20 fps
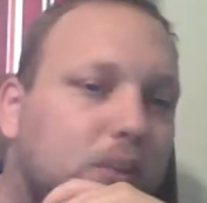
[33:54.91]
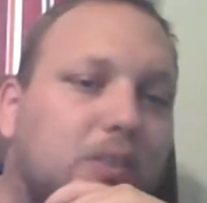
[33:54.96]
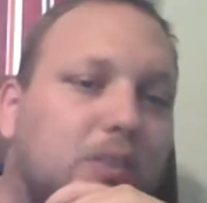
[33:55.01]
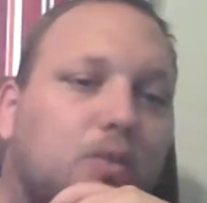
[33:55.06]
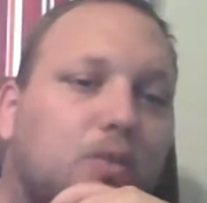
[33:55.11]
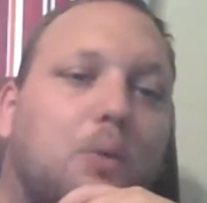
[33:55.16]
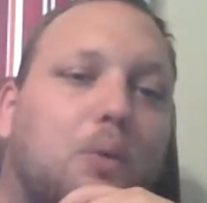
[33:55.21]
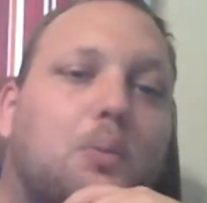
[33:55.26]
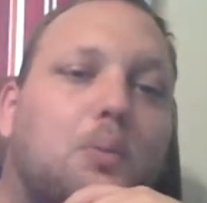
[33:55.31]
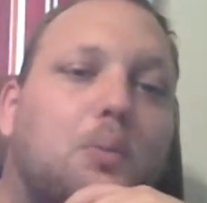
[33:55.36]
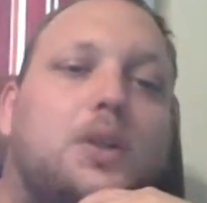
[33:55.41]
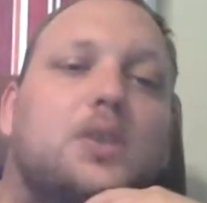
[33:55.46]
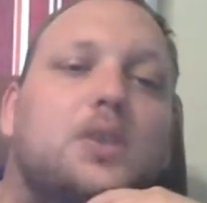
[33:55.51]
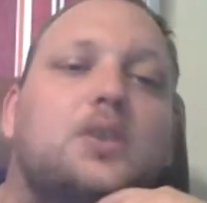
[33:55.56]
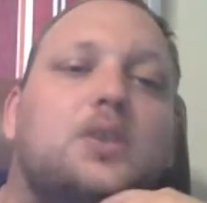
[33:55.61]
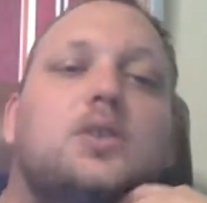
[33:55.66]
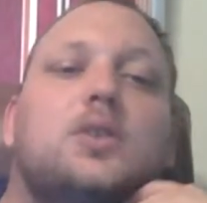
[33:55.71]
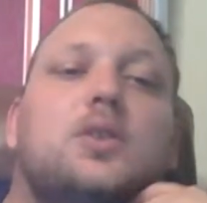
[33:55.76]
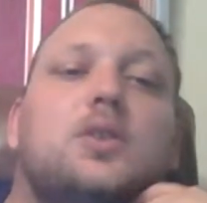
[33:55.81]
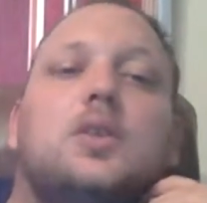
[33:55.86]

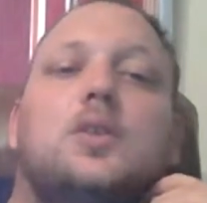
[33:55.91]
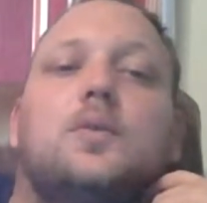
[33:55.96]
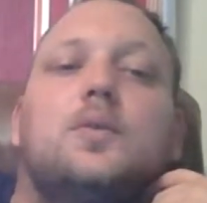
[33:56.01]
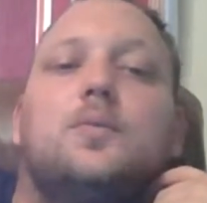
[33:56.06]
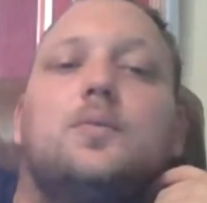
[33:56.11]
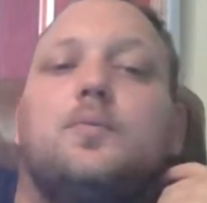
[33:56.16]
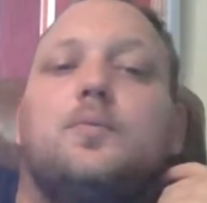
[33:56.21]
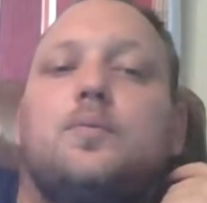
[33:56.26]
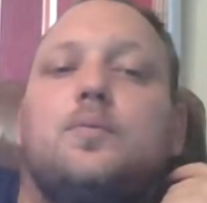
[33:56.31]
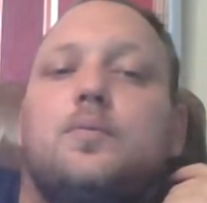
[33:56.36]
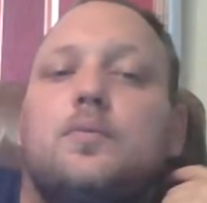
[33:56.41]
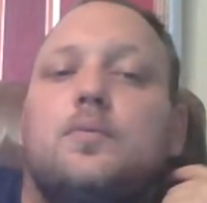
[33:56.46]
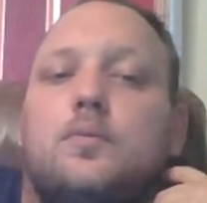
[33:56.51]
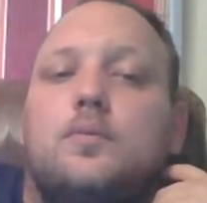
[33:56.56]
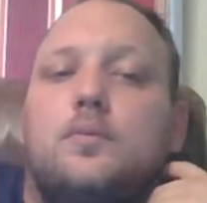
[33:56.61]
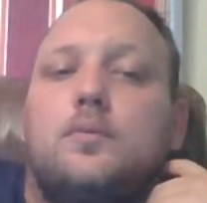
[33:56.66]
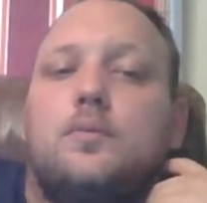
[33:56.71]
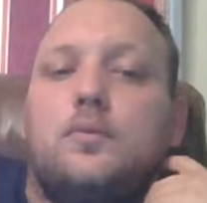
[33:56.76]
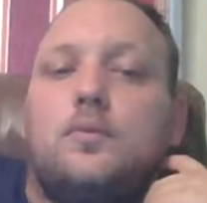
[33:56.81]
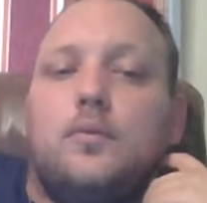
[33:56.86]
Chromebooks.
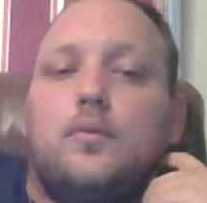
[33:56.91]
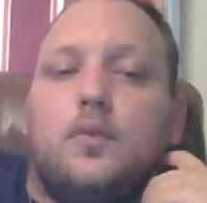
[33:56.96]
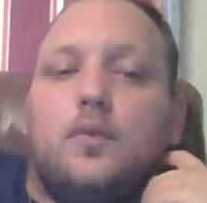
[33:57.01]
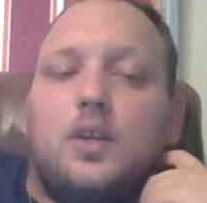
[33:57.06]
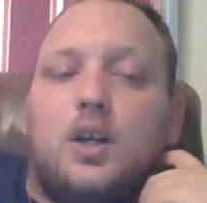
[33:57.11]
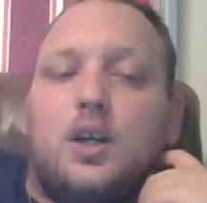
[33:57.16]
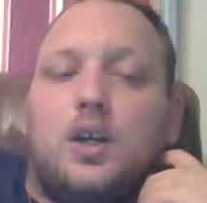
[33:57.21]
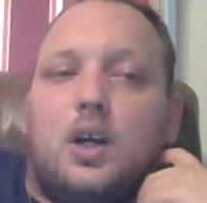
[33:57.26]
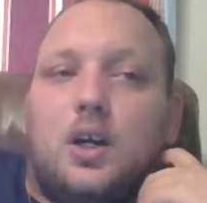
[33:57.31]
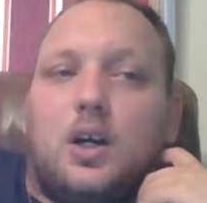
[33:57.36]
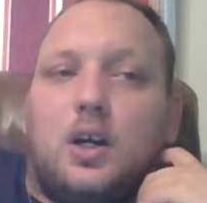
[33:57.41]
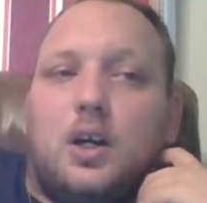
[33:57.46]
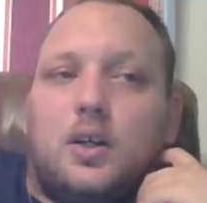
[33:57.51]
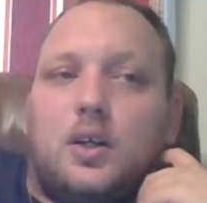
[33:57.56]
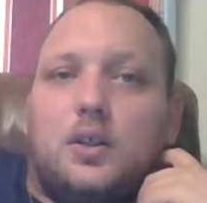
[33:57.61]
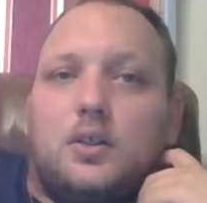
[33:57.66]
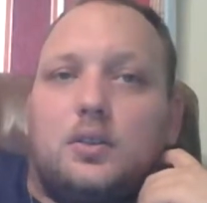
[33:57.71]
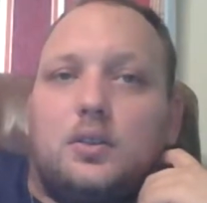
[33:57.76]
Uh,